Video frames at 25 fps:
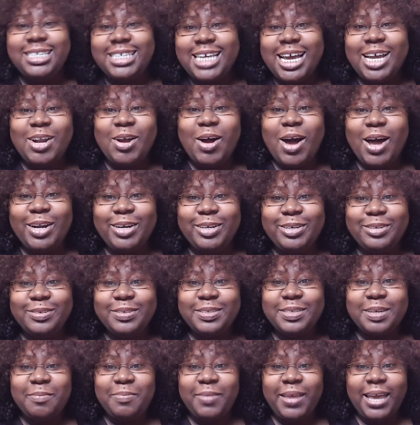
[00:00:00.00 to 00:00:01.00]
they know how to do
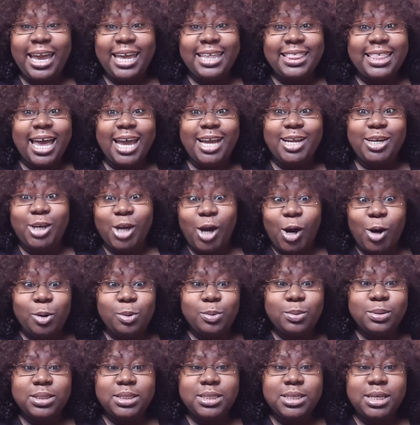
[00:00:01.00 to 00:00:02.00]
something and they
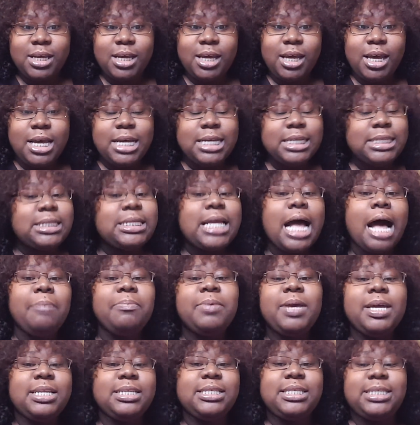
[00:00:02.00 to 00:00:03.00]
don't. Stop
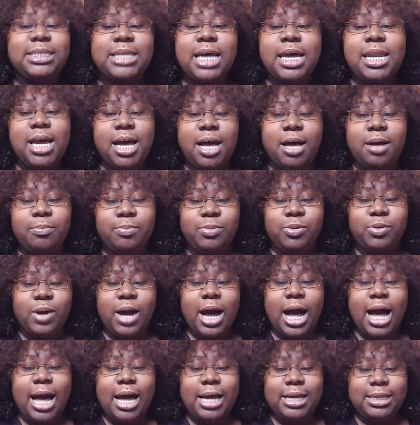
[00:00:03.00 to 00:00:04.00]
getting set up, you
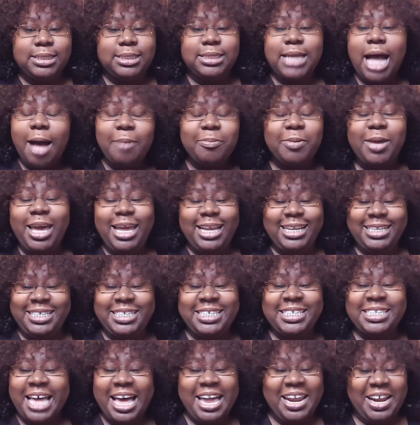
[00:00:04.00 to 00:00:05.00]
guys. Stop getting
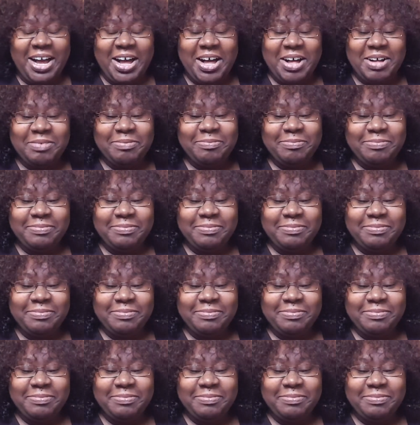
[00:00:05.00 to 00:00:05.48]
set up.